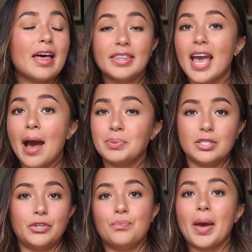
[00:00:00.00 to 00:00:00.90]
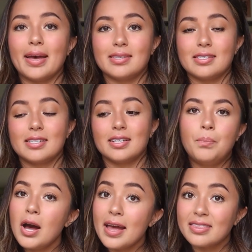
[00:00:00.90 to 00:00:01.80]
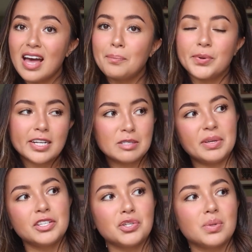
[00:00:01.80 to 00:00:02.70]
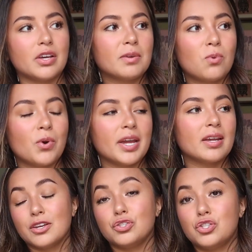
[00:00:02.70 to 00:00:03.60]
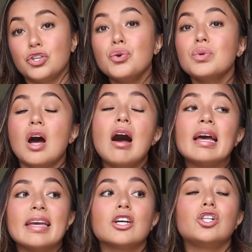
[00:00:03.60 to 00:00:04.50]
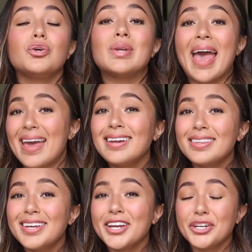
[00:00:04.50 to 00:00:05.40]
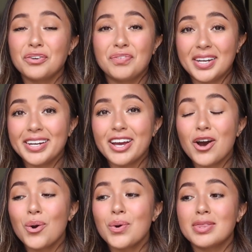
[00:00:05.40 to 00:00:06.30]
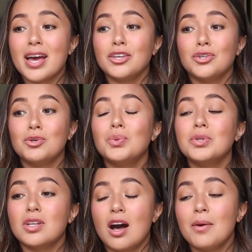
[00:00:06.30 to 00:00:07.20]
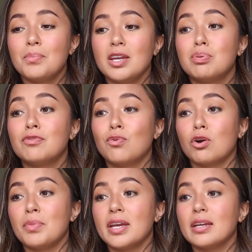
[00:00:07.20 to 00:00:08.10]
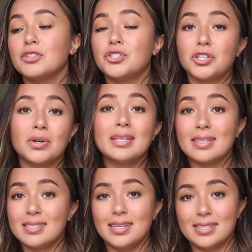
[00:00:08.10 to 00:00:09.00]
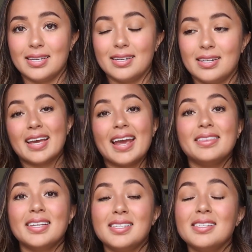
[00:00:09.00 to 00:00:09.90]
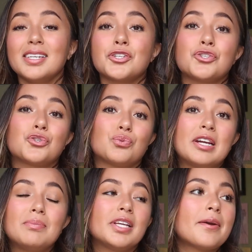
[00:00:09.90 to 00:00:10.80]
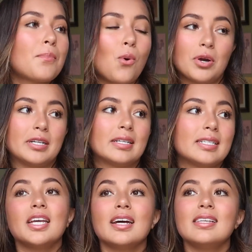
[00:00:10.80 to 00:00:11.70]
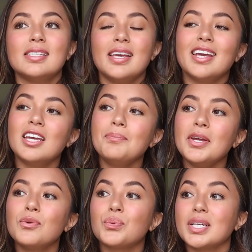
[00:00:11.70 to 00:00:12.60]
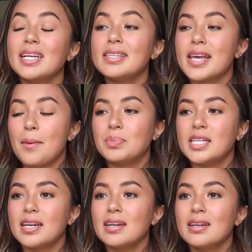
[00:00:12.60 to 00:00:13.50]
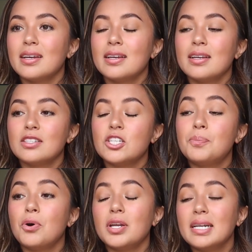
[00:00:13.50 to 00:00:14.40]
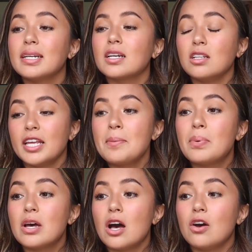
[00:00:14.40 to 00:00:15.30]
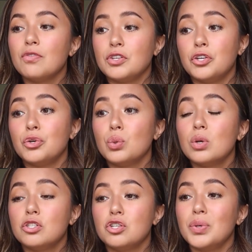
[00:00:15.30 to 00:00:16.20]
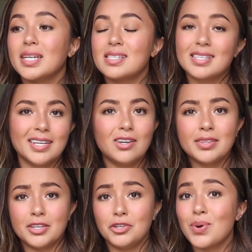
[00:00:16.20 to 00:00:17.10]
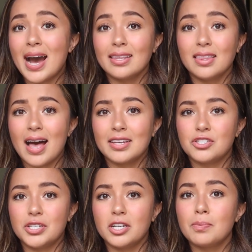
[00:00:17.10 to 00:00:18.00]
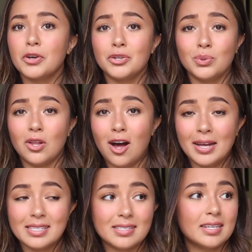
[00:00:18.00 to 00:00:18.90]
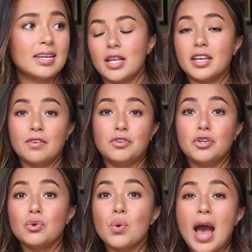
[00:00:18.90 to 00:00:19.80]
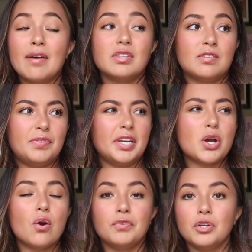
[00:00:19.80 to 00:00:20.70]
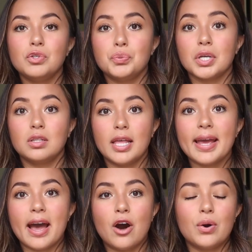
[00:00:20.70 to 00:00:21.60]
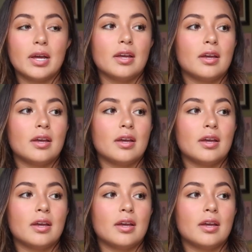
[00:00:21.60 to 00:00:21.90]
the absolute best. But that brings me into another point. Do not include anything in your video that you not be performing during the season. And this is extremely important because it can be really tempting to put in a clip of you doing a skill that you had last year but you lost. Like if you have this video of you doing a layout,